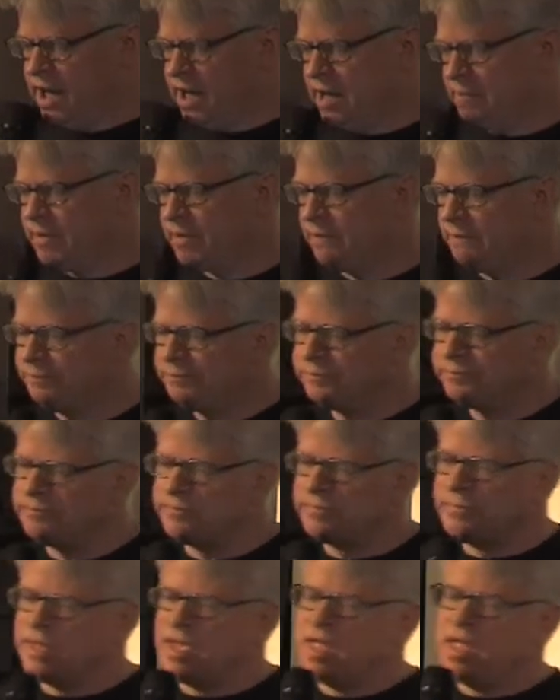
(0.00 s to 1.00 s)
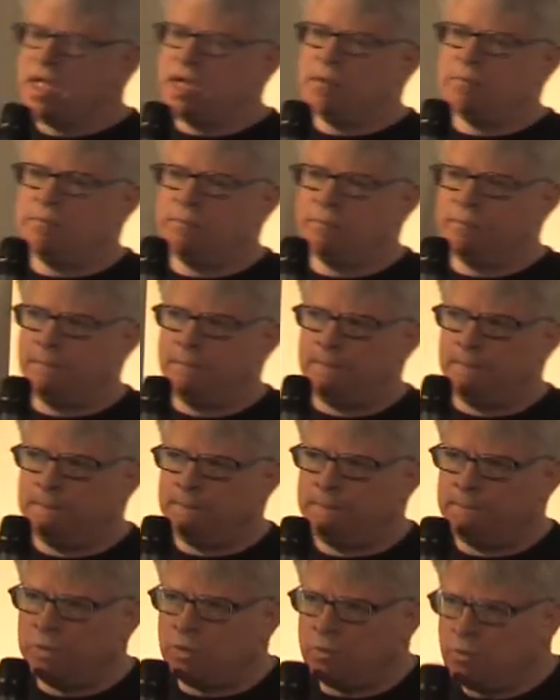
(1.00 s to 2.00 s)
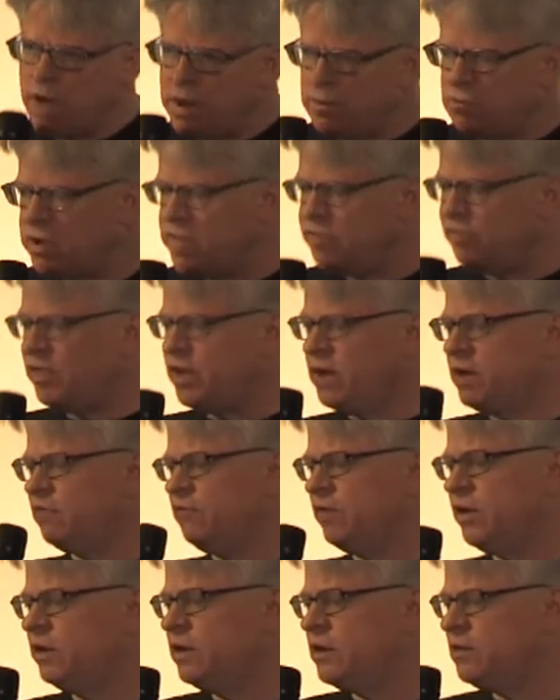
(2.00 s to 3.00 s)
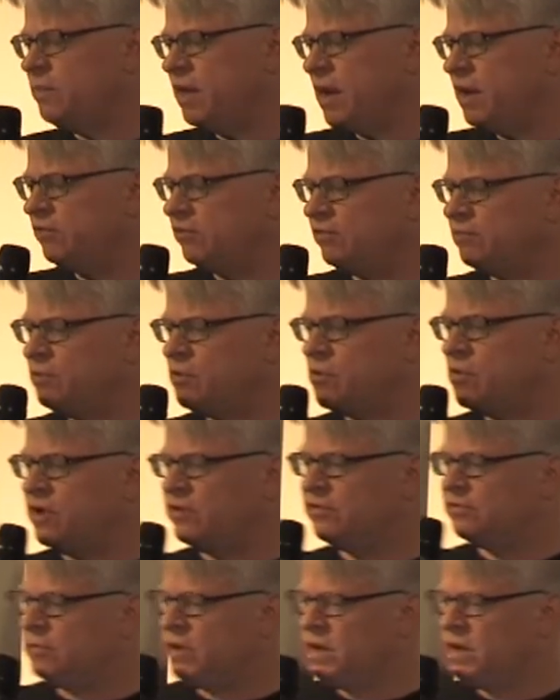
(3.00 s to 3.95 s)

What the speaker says: up. But when we think of incubation points,